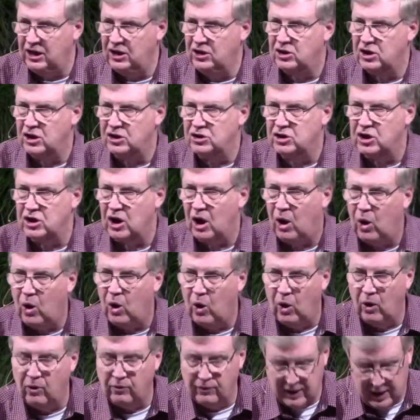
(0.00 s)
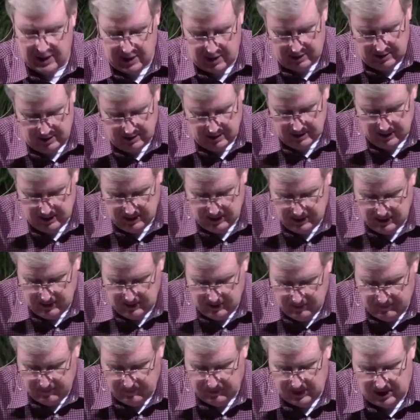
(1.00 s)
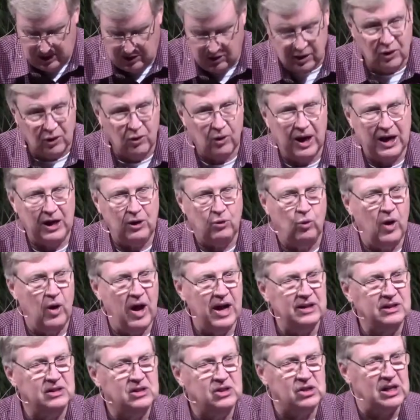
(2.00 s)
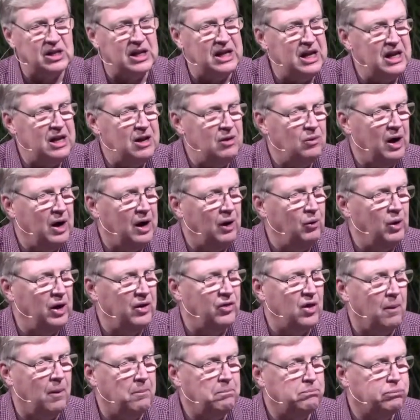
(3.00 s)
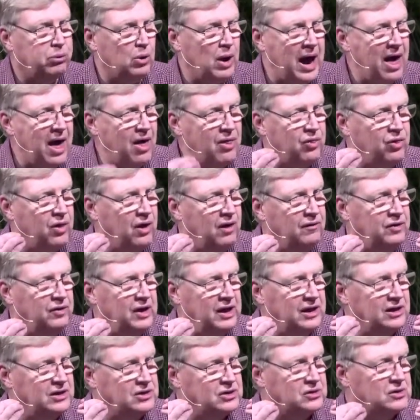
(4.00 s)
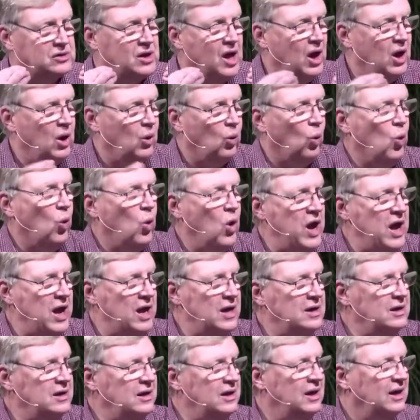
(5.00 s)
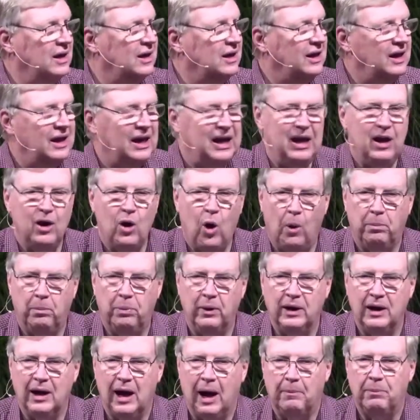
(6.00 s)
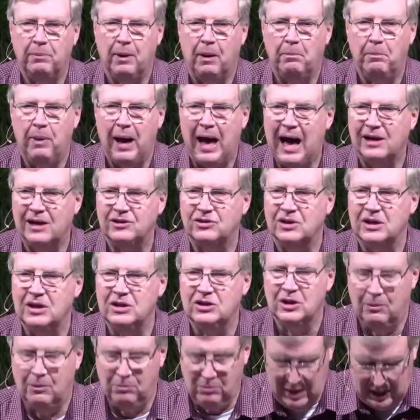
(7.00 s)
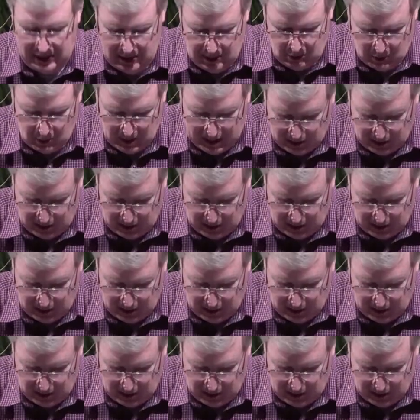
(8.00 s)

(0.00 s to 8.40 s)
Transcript: to Jehovah than the great Red Sea, where with a breath of his wind he opened up a passage and made a way